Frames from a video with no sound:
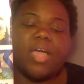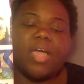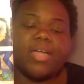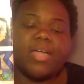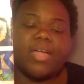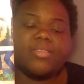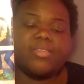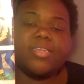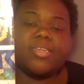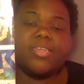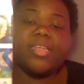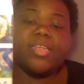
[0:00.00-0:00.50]
I
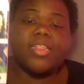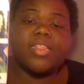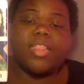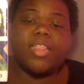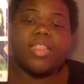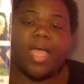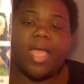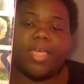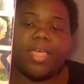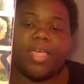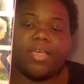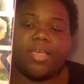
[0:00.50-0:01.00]
did
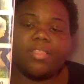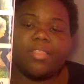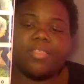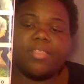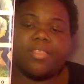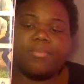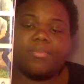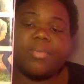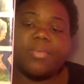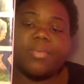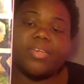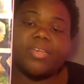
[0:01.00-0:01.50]
like the
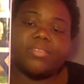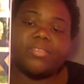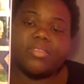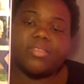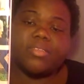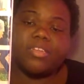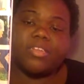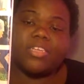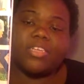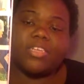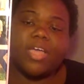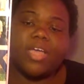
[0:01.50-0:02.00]

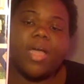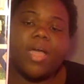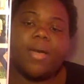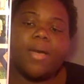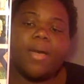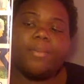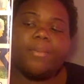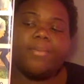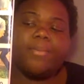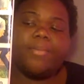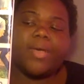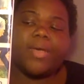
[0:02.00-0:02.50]
message,
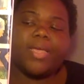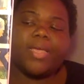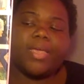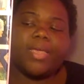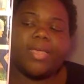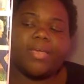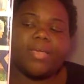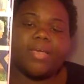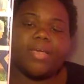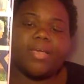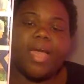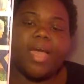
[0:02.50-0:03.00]
but
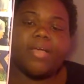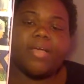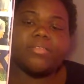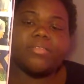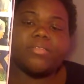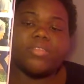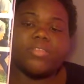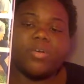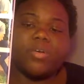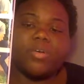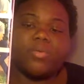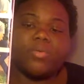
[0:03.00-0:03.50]
it got
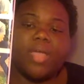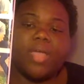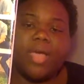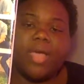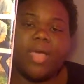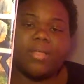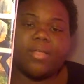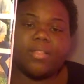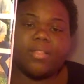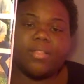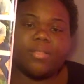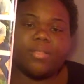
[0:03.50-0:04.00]
so
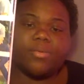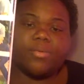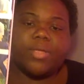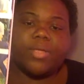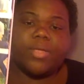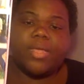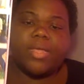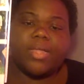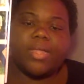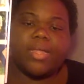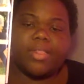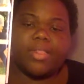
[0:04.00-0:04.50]

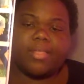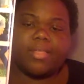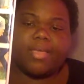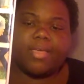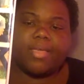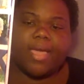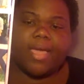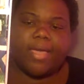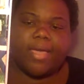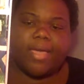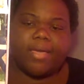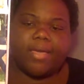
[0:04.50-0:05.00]
diluted in the
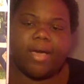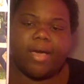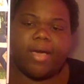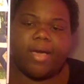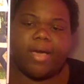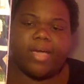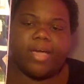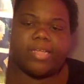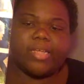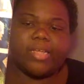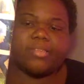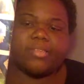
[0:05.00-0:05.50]

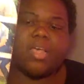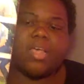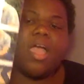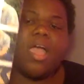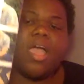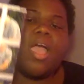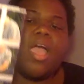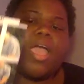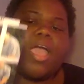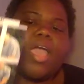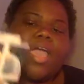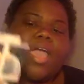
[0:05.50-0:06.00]
chaos
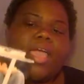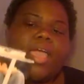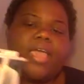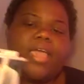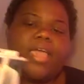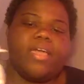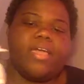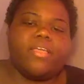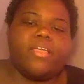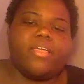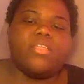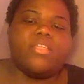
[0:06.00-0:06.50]

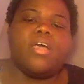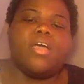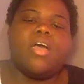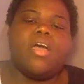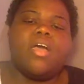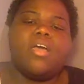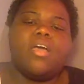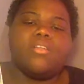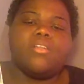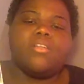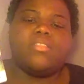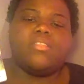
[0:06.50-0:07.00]
and
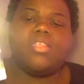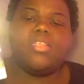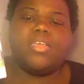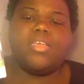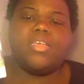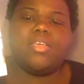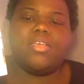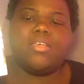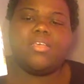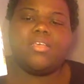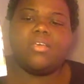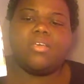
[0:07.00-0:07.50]

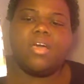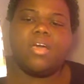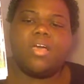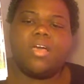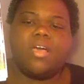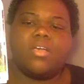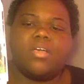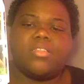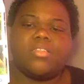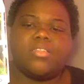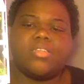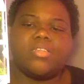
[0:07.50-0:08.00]
the
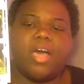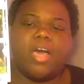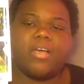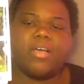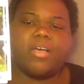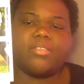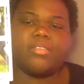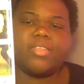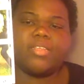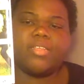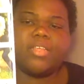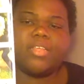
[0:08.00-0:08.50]

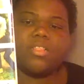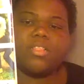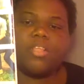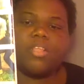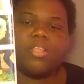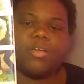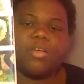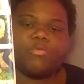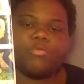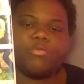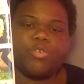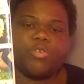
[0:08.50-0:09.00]
toxic
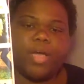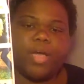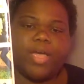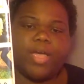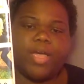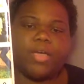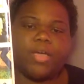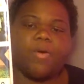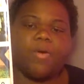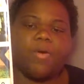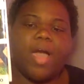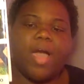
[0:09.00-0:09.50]
love
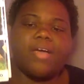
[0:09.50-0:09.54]
triangle.